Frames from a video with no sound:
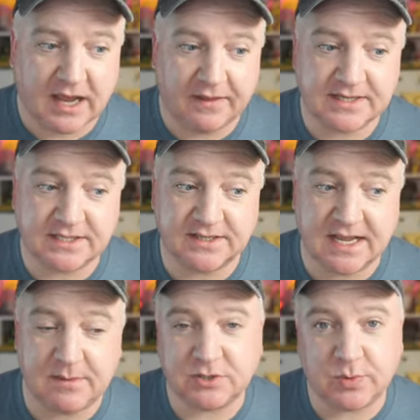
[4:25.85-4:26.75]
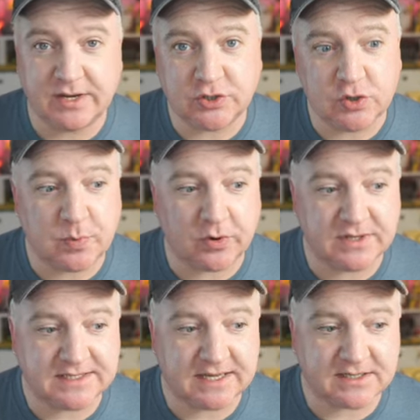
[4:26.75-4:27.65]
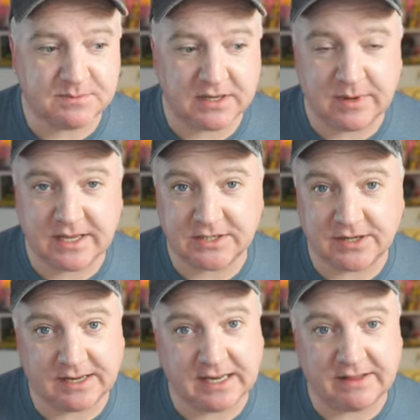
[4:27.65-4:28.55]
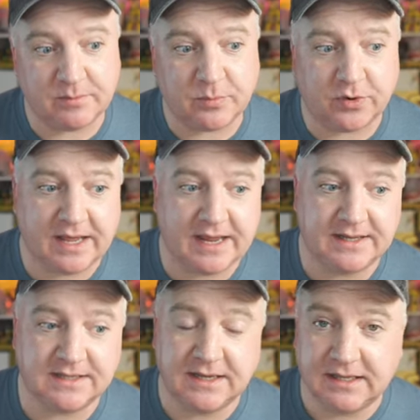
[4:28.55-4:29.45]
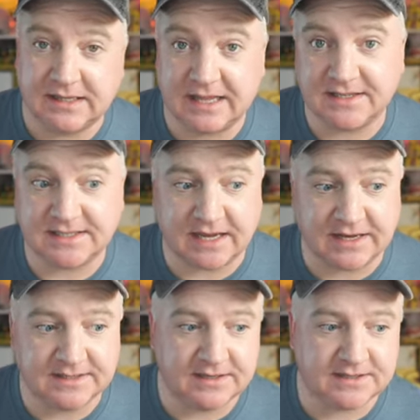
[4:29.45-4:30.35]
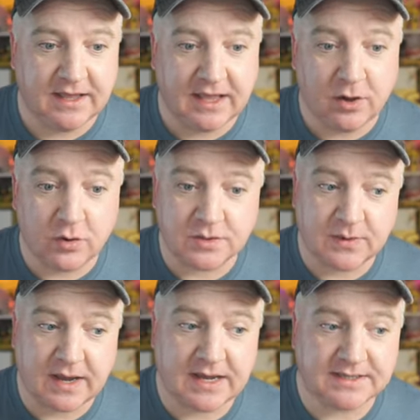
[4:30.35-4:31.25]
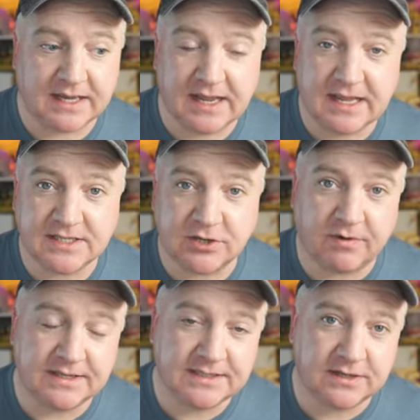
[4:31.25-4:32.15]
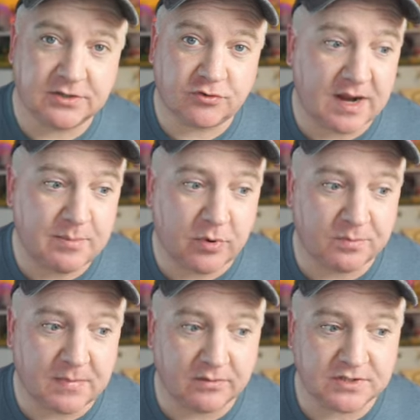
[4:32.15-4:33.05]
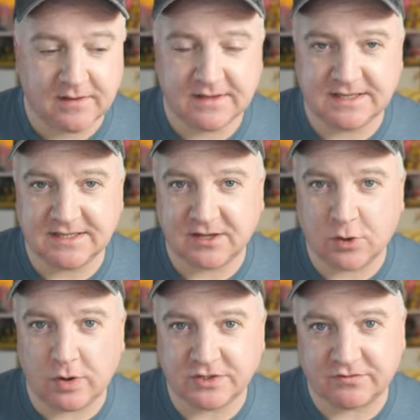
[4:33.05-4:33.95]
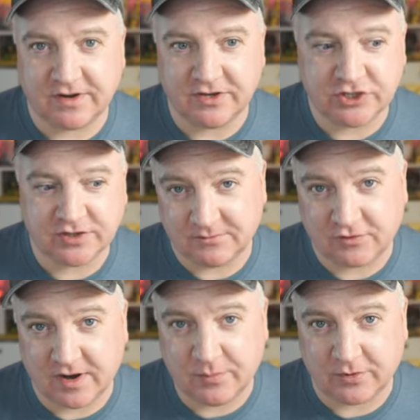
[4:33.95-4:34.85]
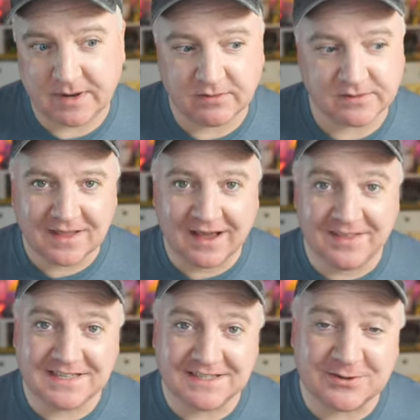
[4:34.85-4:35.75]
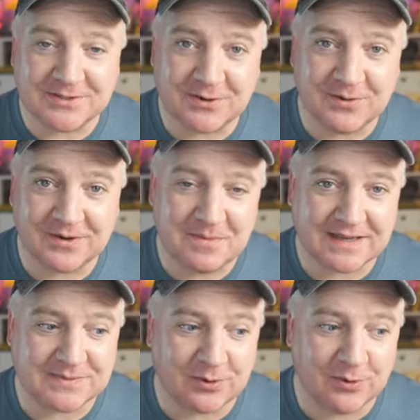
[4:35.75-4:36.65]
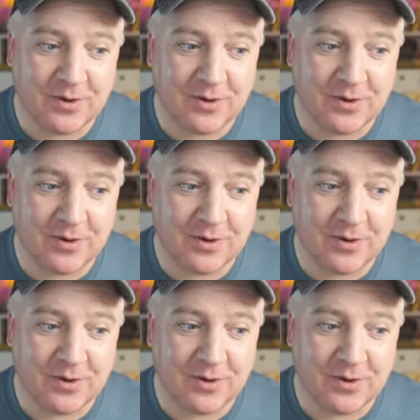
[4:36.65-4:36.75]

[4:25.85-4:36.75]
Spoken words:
and this can take between 2.6 millimeter and 11.8 lens sizes. It also has an integrated tripod mount. This is the quarter inch tripod mount, and this is also compatible